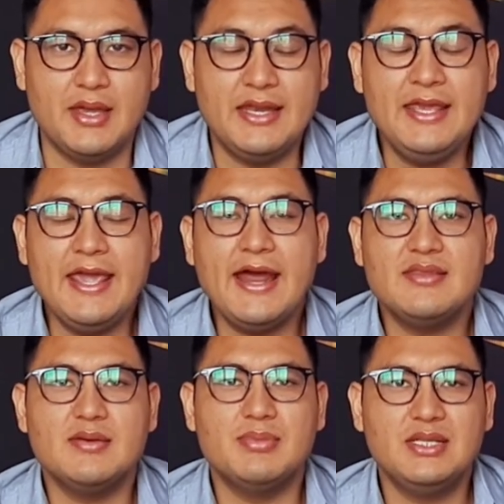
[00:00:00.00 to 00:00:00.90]
and he had
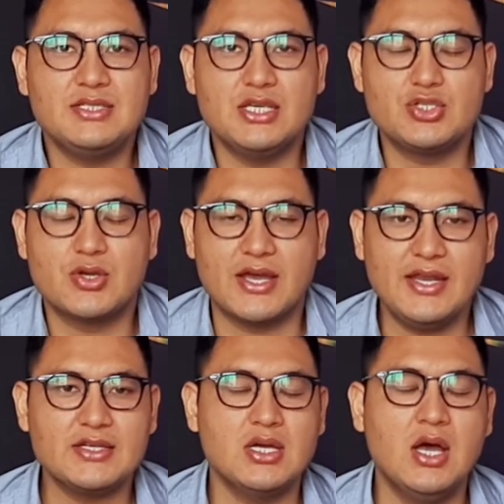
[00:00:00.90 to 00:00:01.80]
the ability to
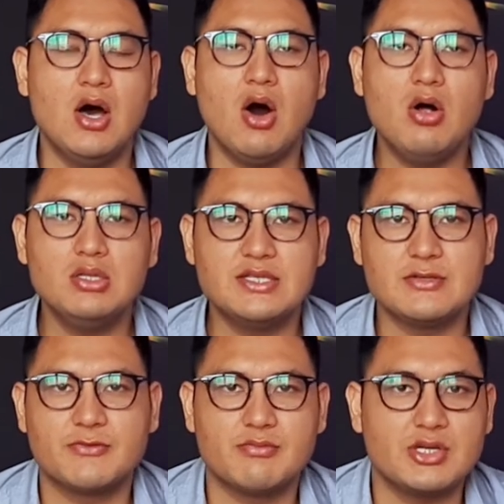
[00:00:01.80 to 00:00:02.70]
connect all these
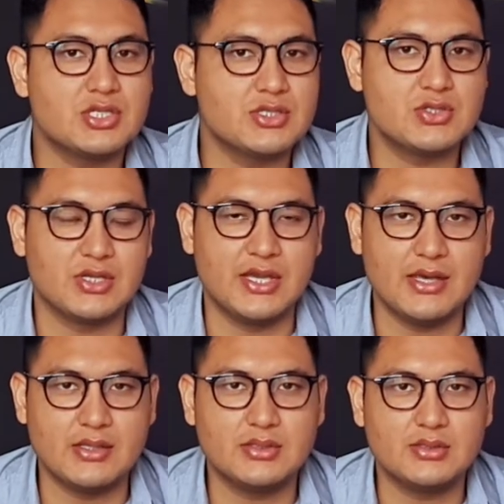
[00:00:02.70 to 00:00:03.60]
informations
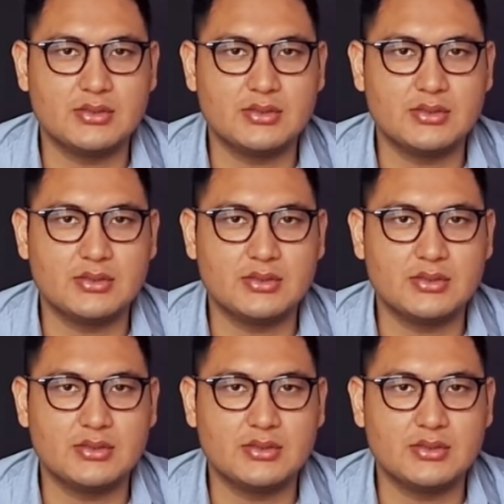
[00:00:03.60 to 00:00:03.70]
together.